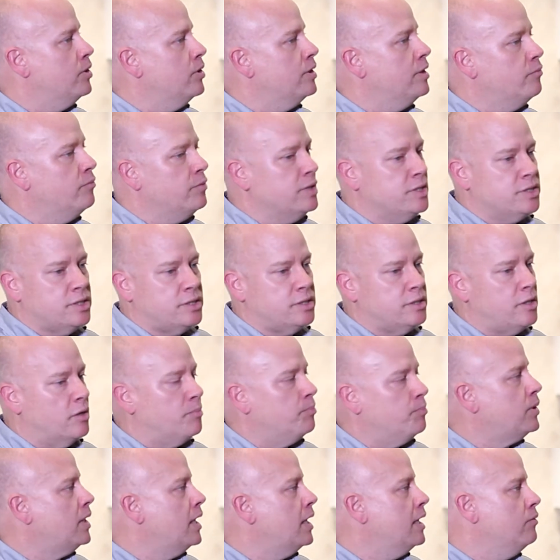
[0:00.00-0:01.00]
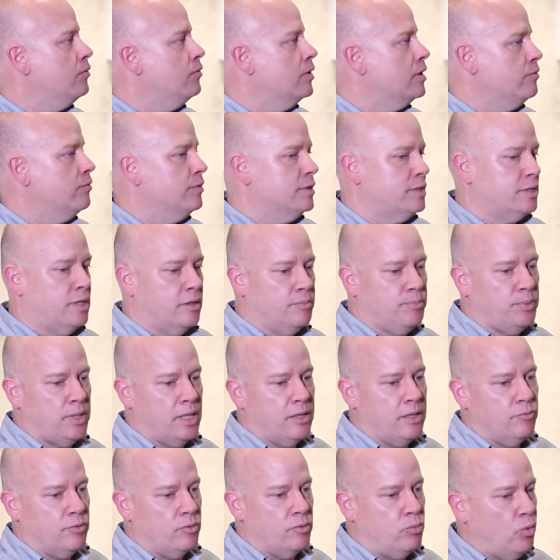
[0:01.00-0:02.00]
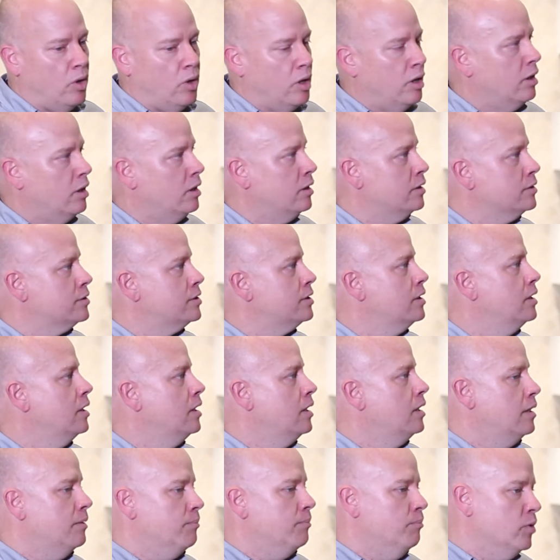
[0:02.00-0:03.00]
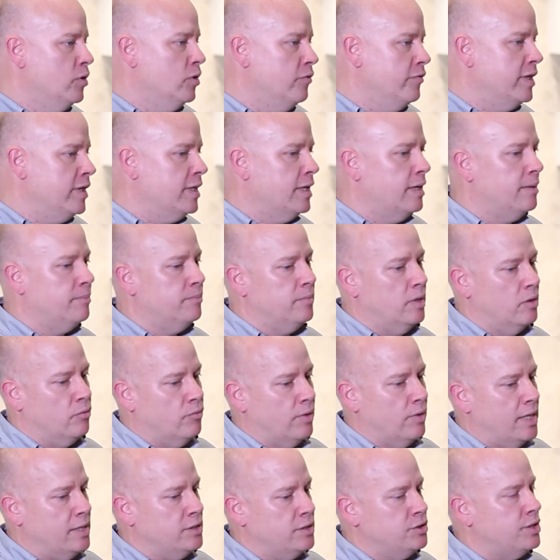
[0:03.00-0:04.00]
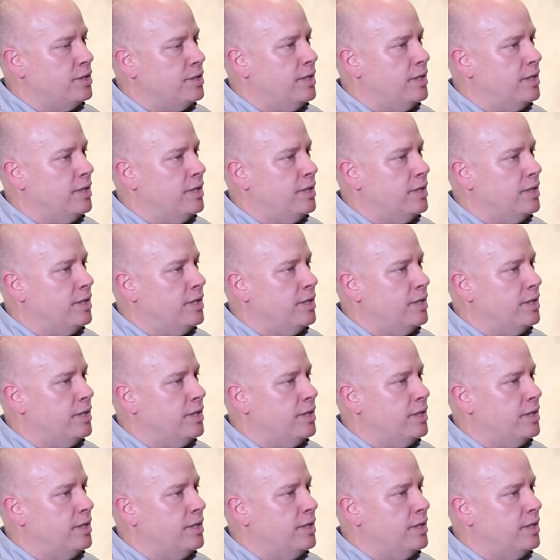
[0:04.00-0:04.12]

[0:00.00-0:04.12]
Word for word: and then we just start playing with it. We start playing with walls, moving them, arranging